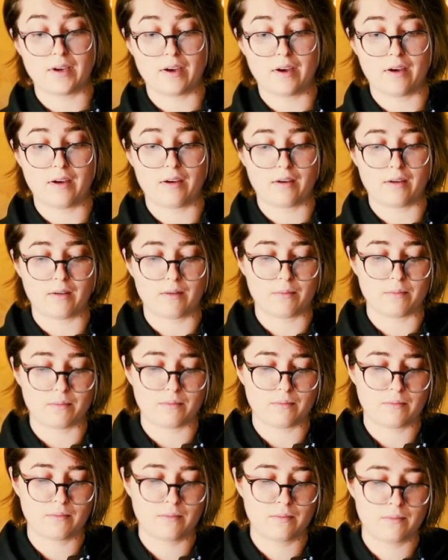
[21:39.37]

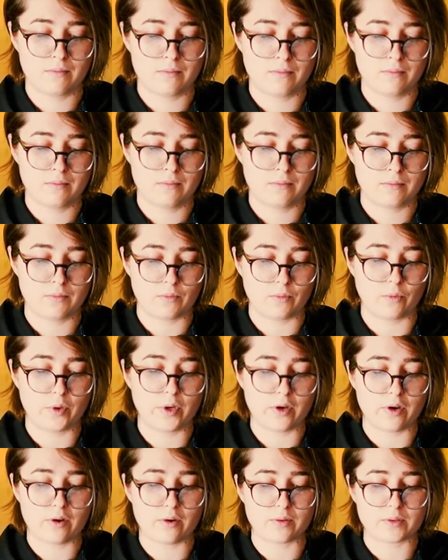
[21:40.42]
Um, we
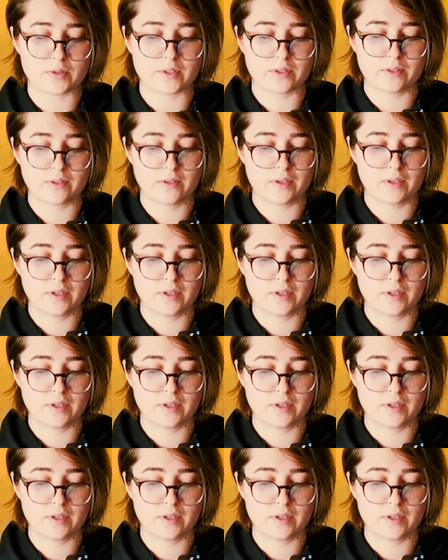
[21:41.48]
don't